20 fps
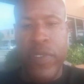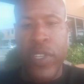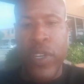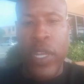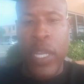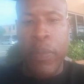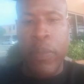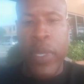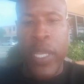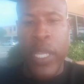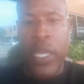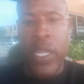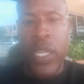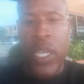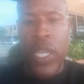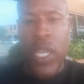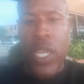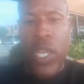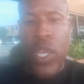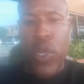You know what I mean?
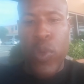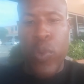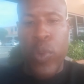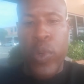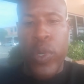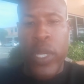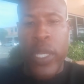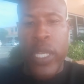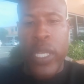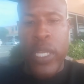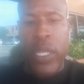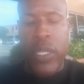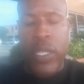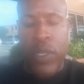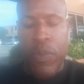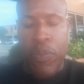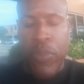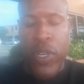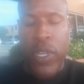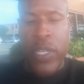You
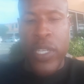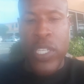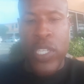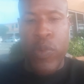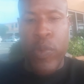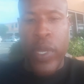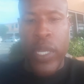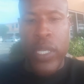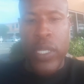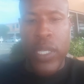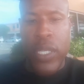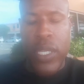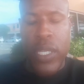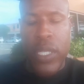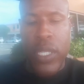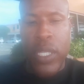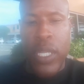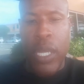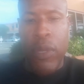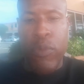put it this way,
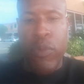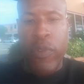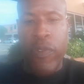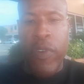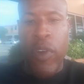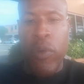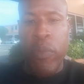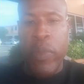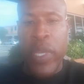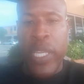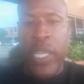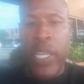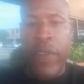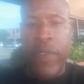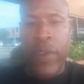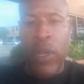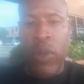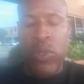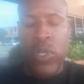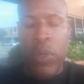not without me
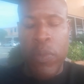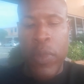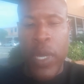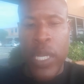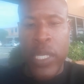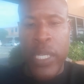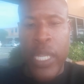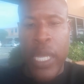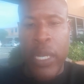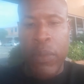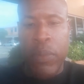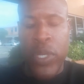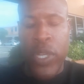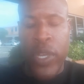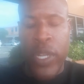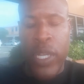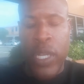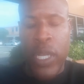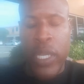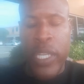giving out too much, that I'm
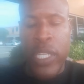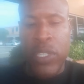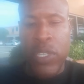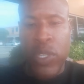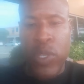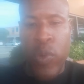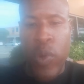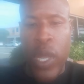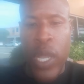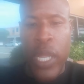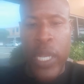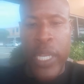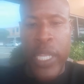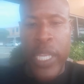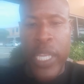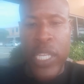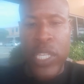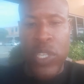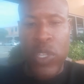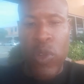going to intertwine the
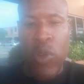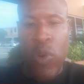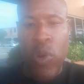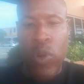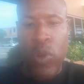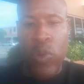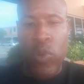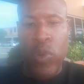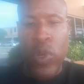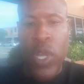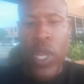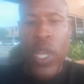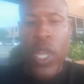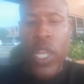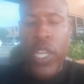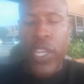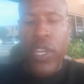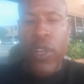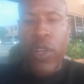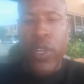historical,
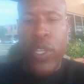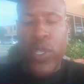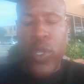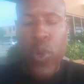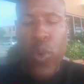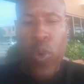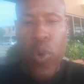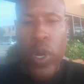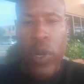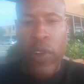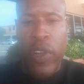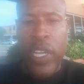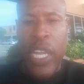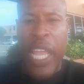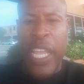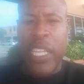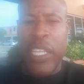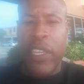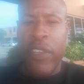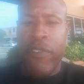you know, the touring,
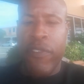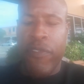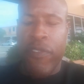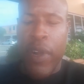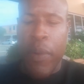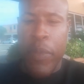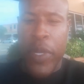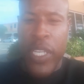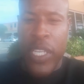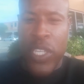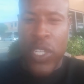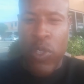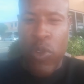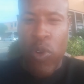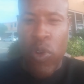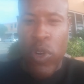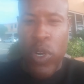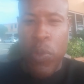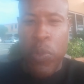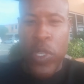like it from a
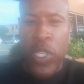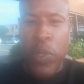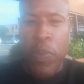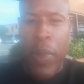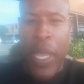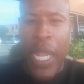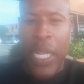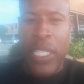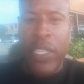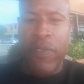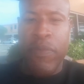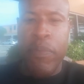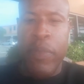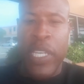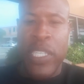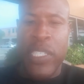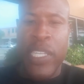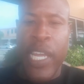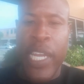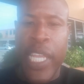historical perspective,
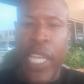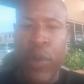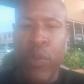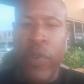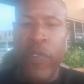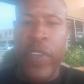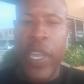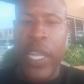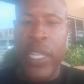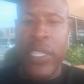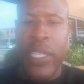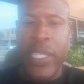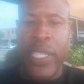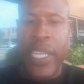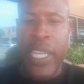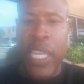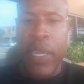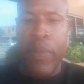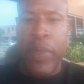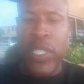mix that in with
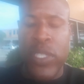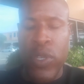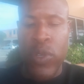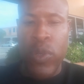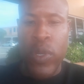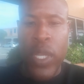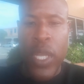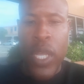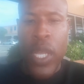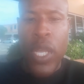entertainment too.